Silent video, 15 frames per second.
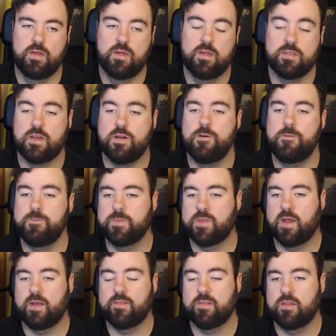So to
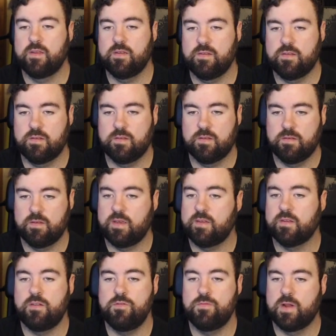answer this, he's a
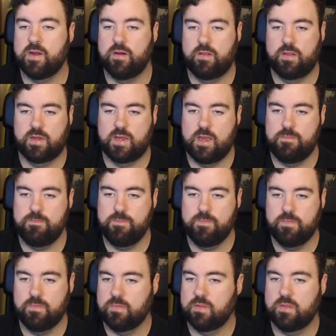new player in the game.
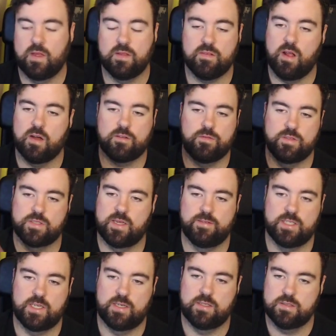It's locked for 7
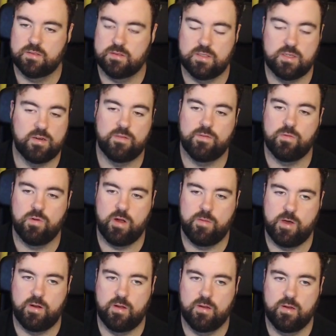days. You don't have to worry about it.